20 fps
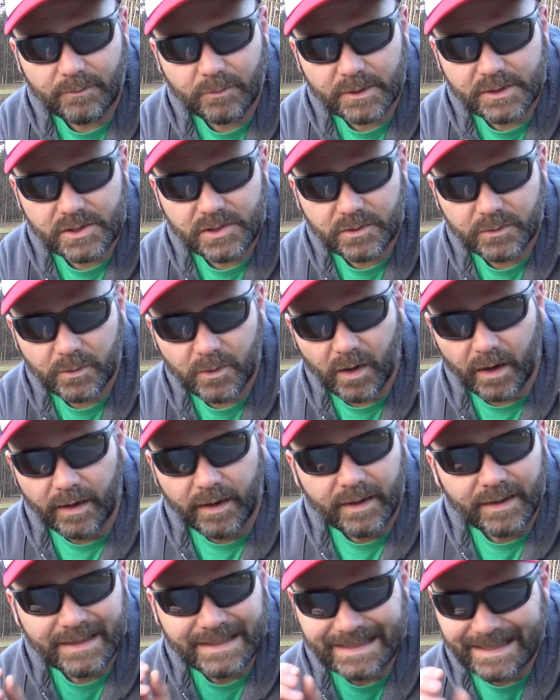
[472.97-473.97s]
what you want.
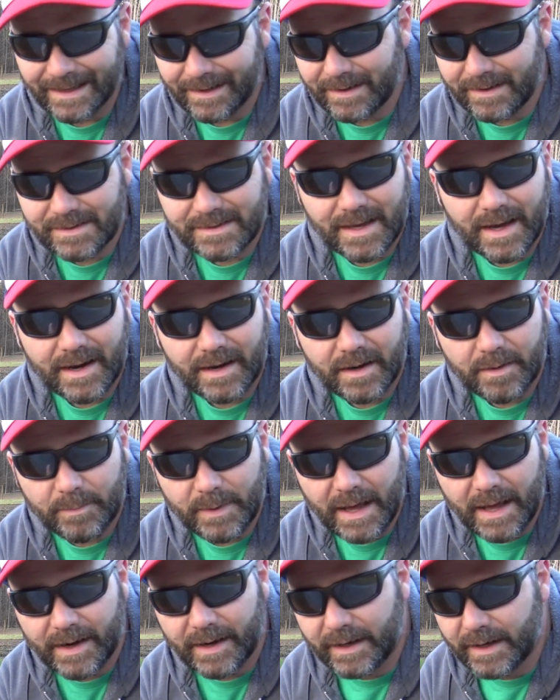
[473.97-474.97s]
Get excited
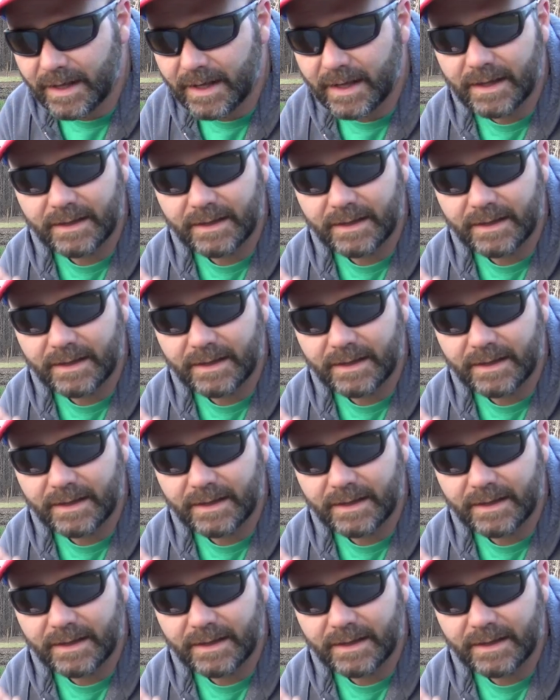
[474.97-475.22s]
about it.